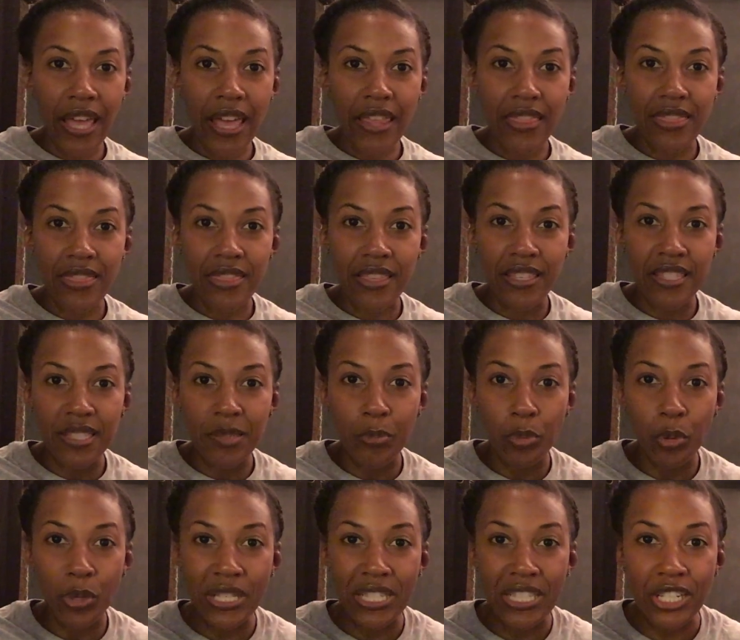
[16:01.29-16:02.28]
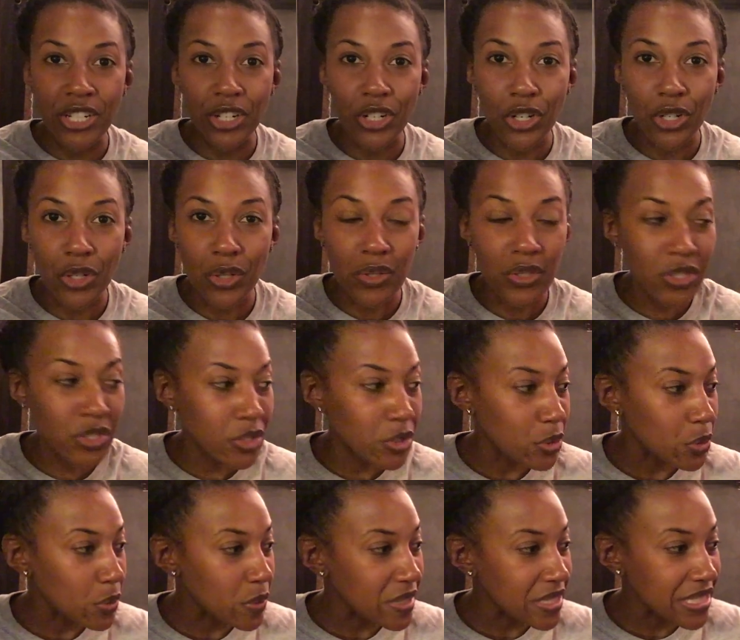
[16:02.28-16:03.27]
at this, boys and girls. Do
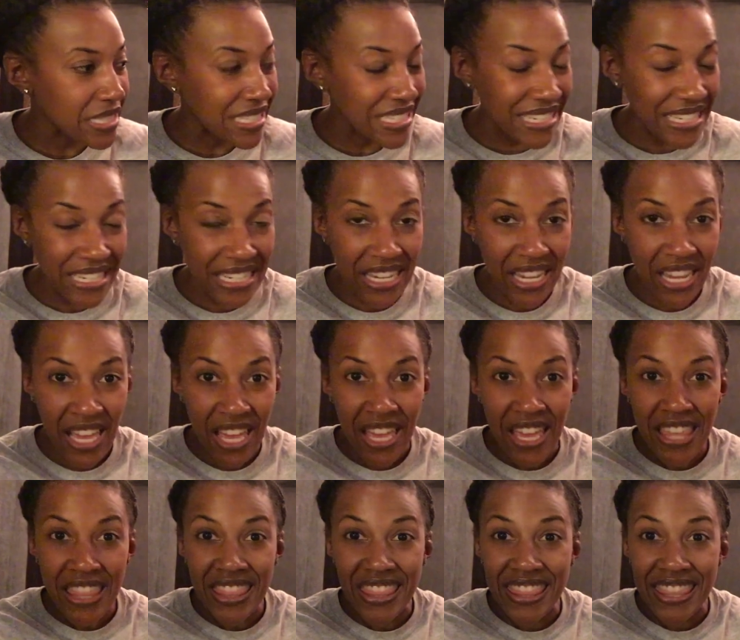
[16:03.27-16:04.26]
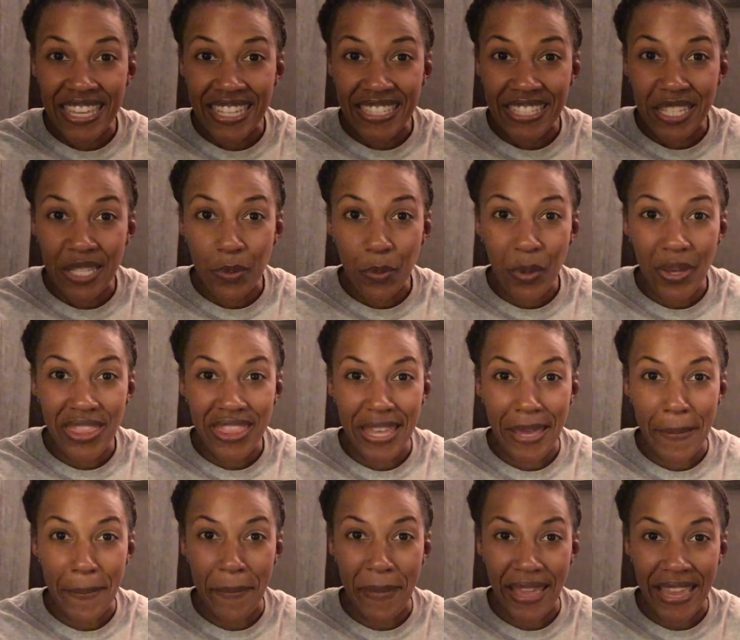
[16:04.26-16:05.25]
you see? This is what they
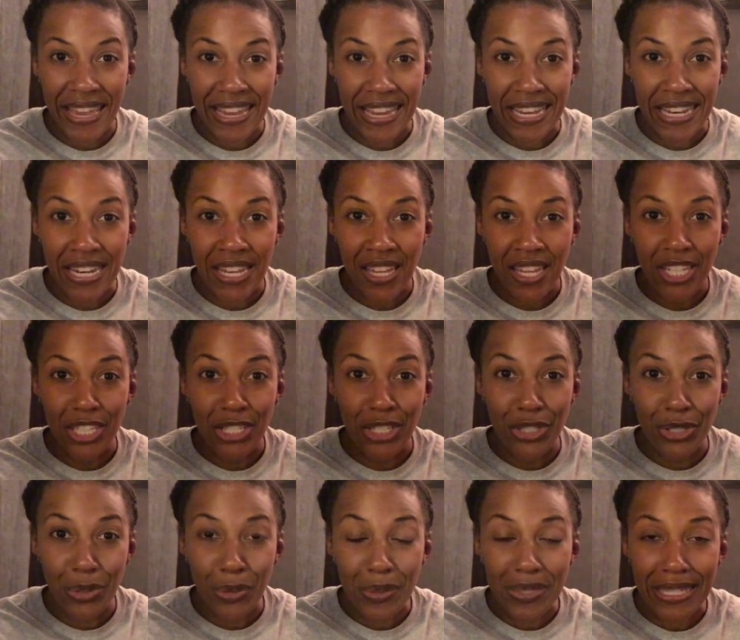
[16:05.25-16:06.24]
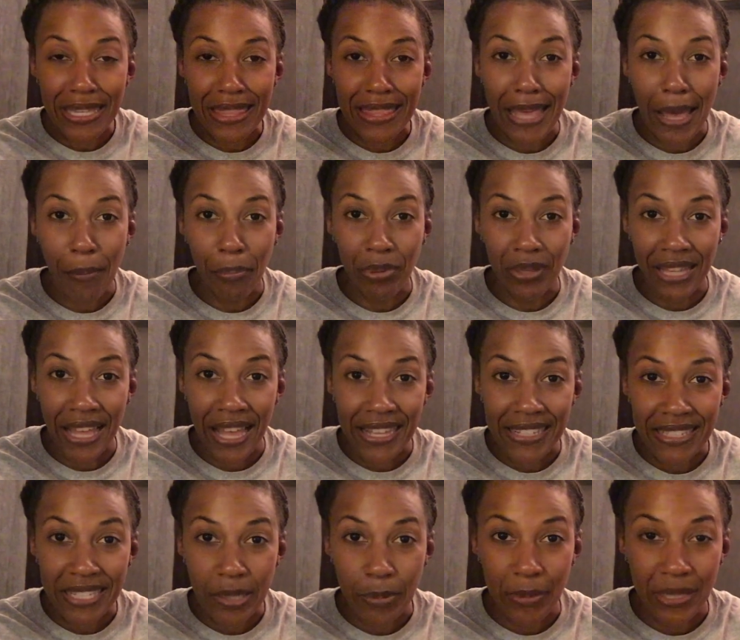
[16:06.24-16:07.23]
made using that
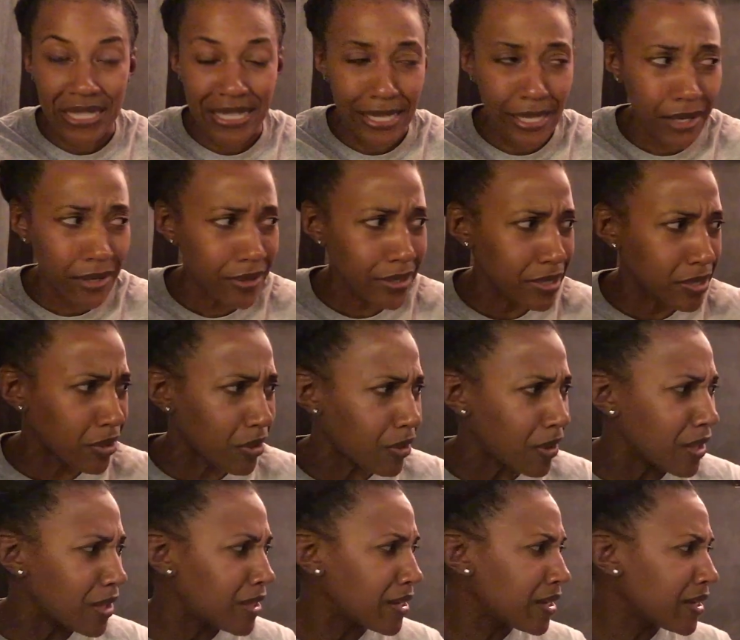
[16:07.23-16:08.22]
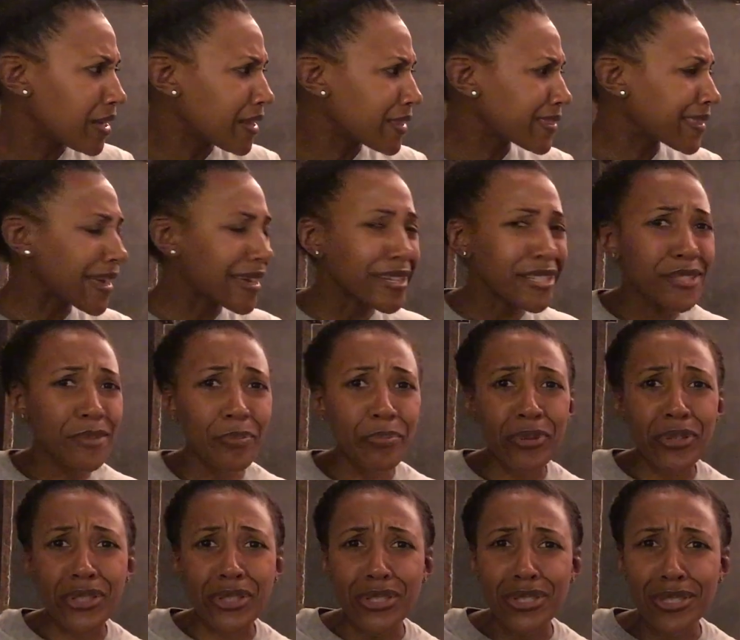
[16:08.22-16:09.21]
plastic material. That is
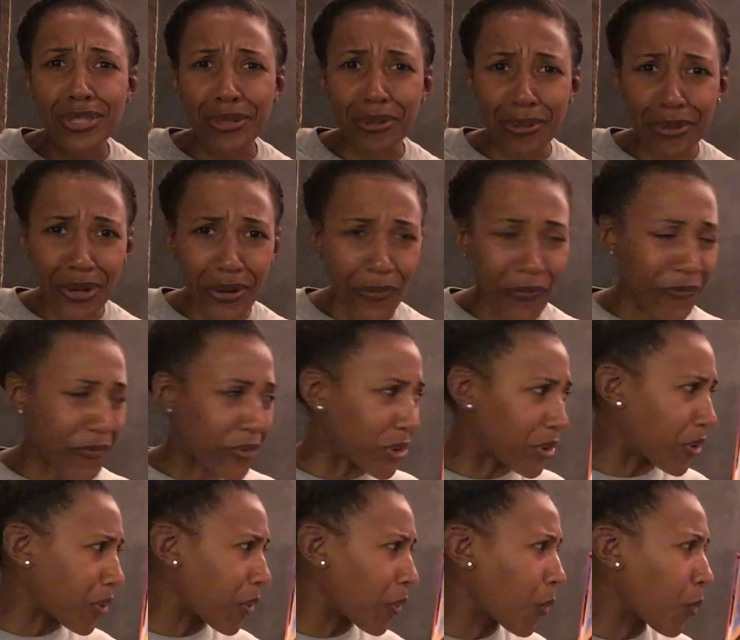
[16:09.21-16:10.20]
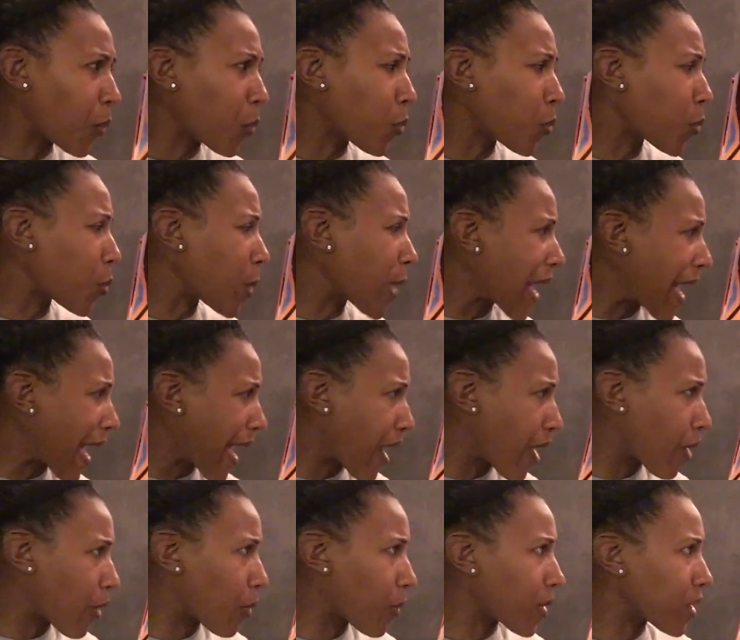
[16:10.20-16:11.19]
beautiful.
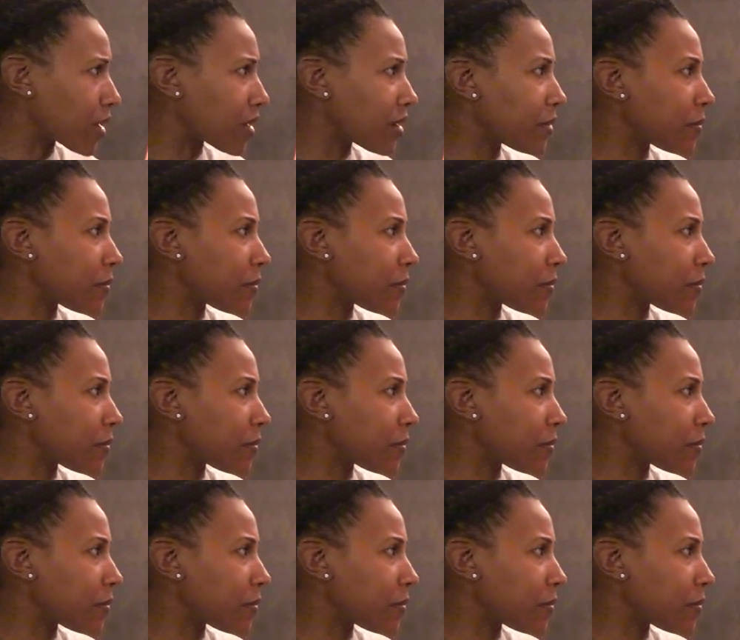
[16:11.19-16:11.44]
Wow.